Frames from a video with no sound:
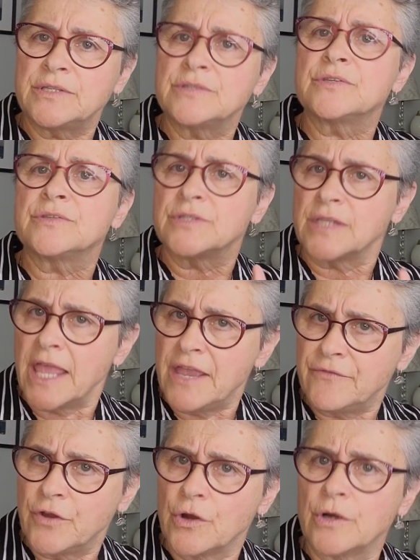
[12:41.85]
It's a
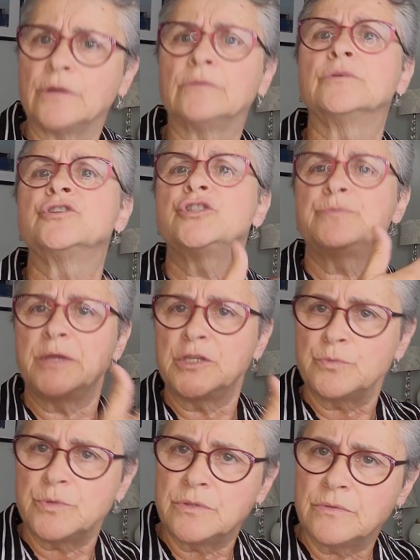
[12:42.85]
slave girl. She
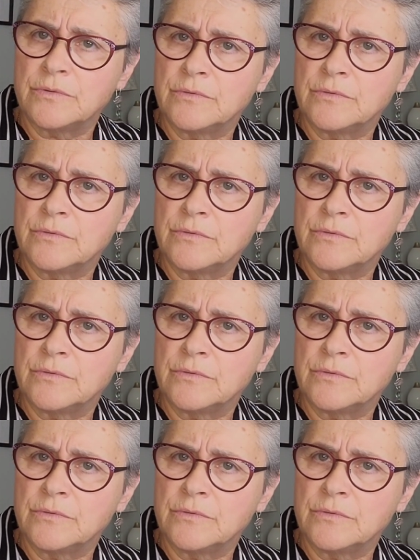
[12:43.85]
speaks with,